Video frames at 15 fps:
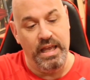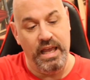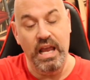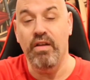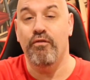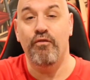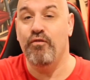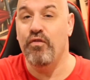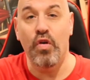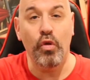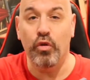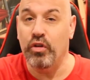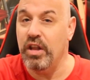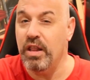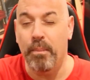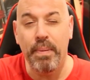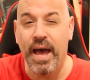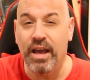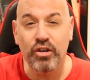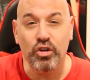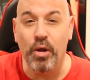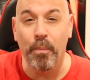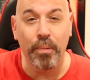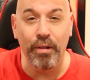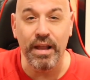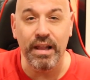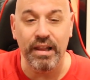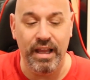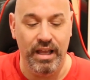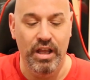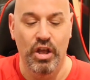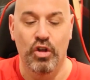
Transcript: it fills in the pegs completely.